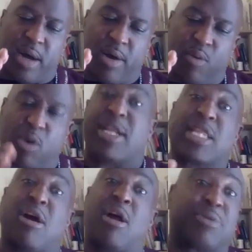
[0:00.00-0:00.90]
working at
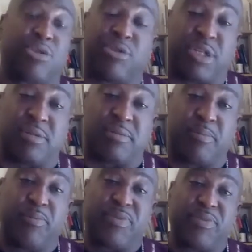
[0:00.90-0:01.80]
the Harlem Children's Home,
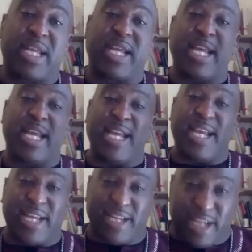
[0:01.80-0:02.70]

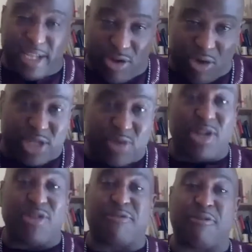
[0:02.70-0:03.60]
and launching one of
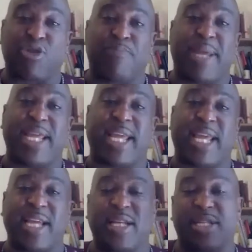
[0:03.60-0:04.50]
the first
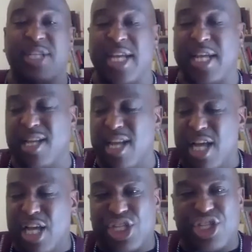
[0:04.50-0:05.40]
beacons, and
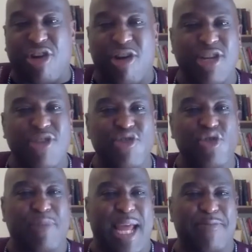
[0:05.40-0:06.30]
starting a
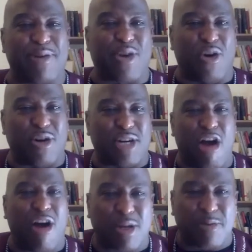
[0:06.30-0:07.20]
newspaper called
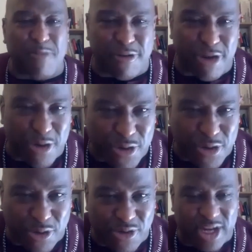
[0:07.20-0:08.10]
Harlem
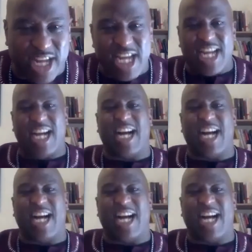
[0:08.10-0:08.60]
Overheard, and